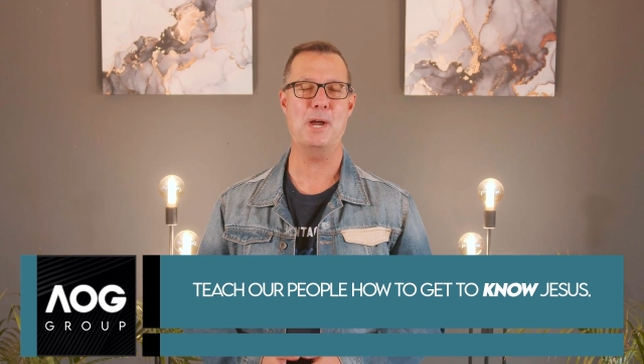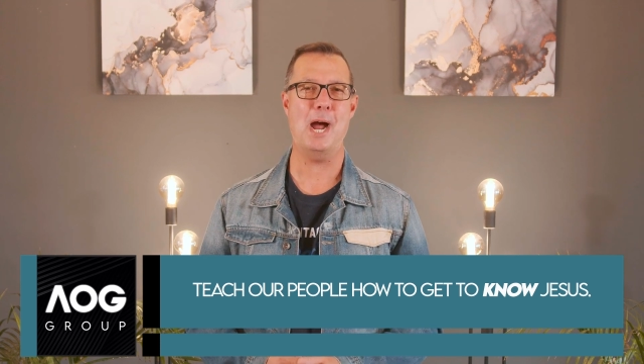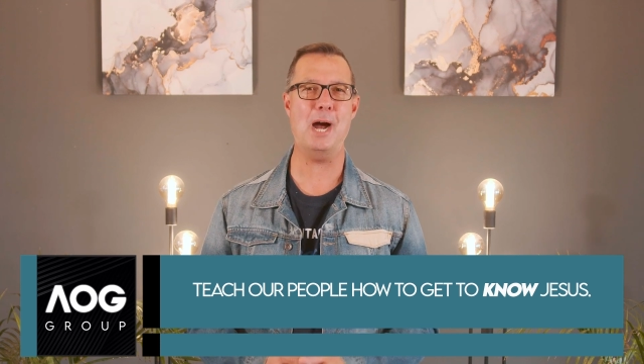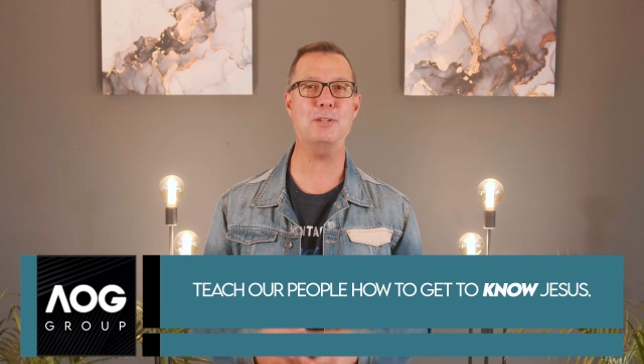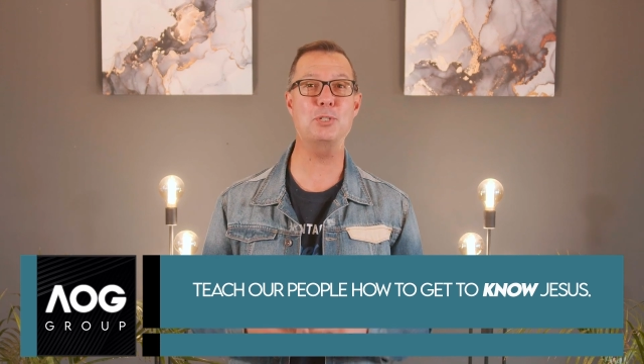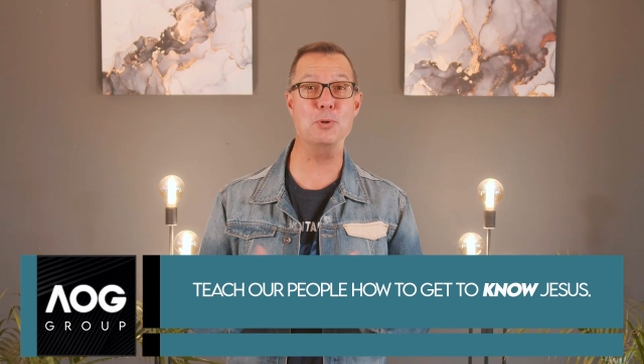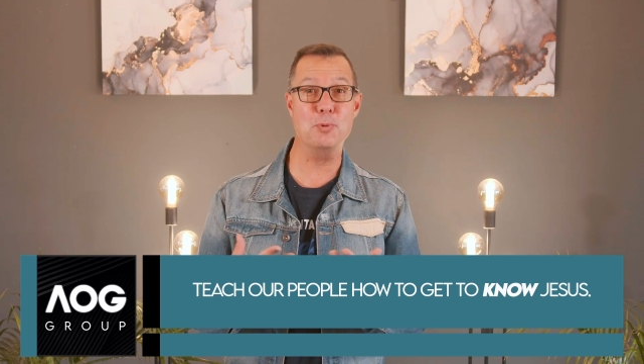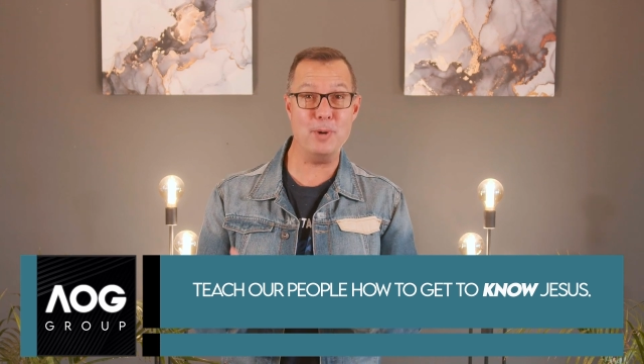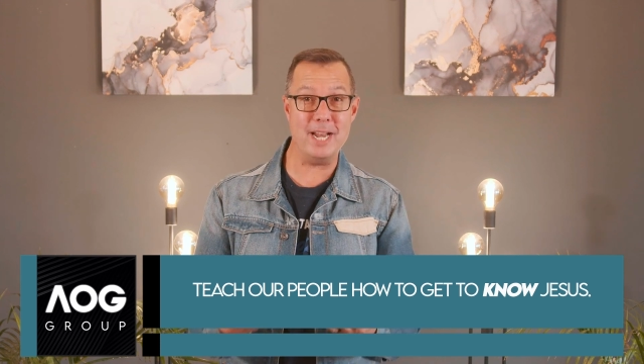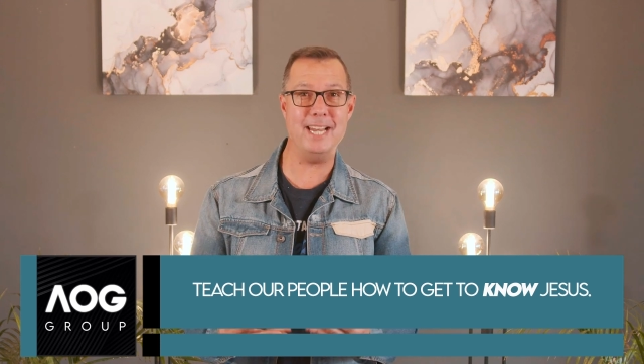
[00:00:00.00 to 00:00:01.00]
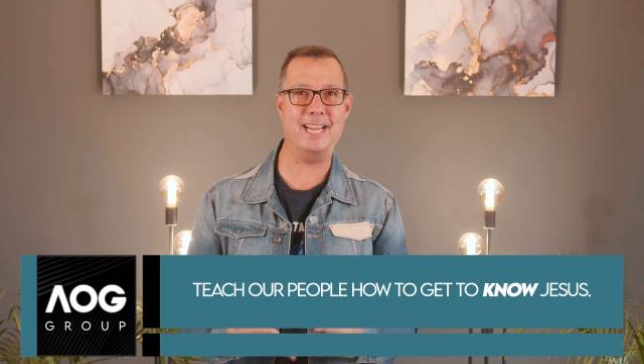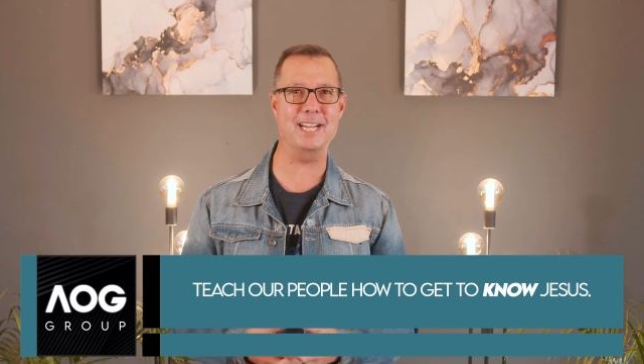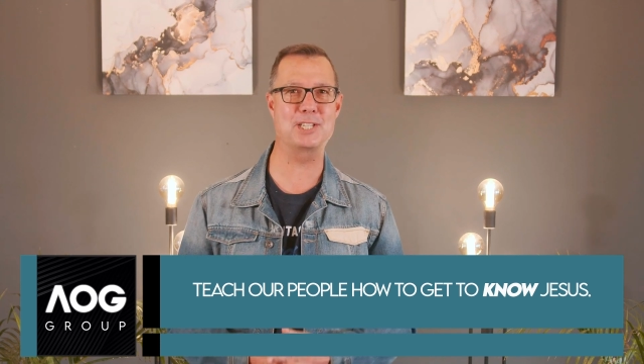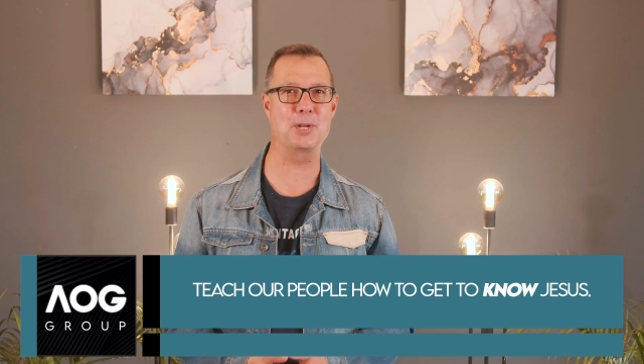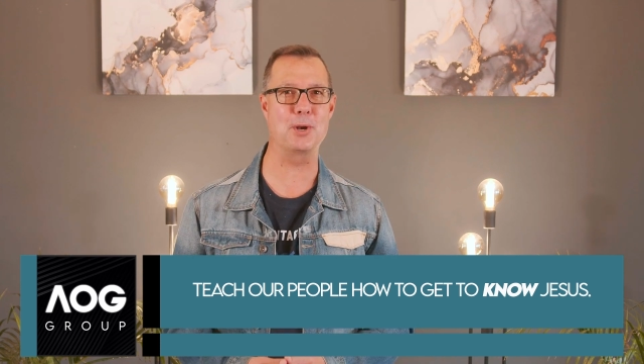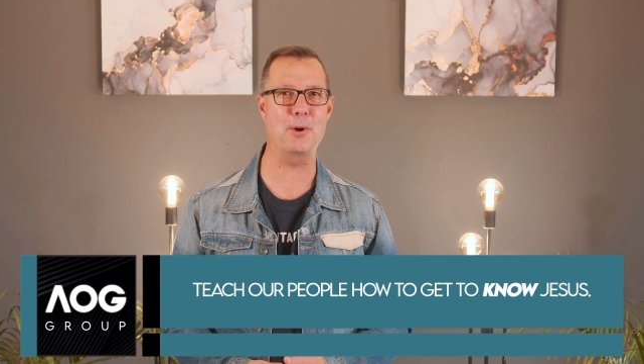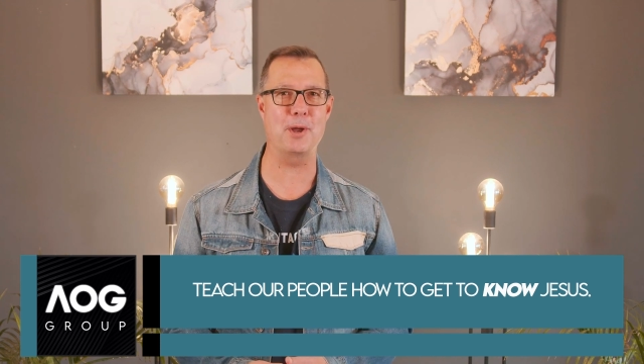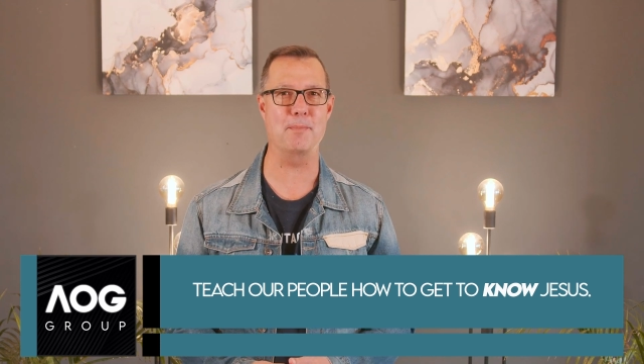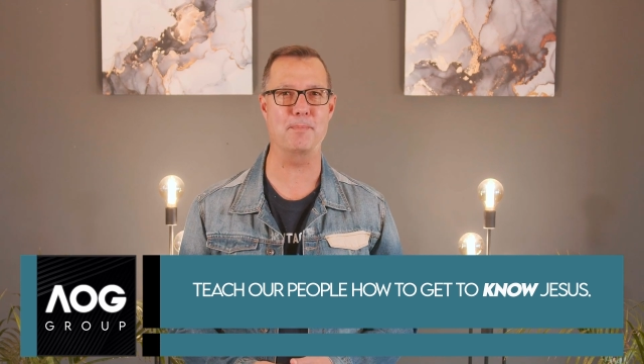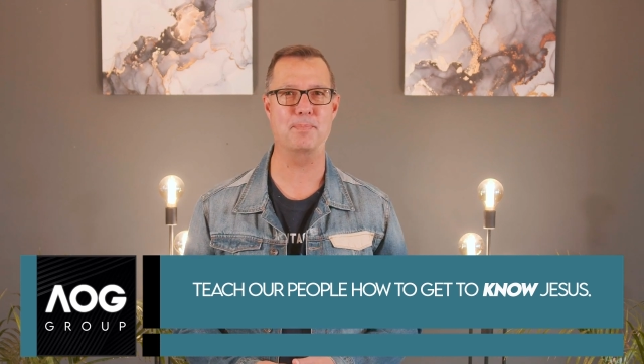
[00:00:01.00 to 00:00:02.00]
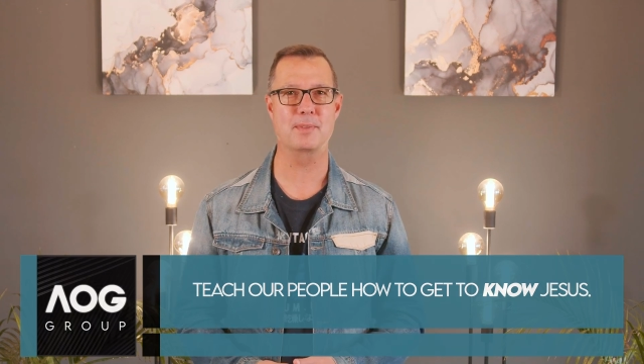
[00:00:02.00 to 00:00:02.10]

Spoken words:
how to really get to know him,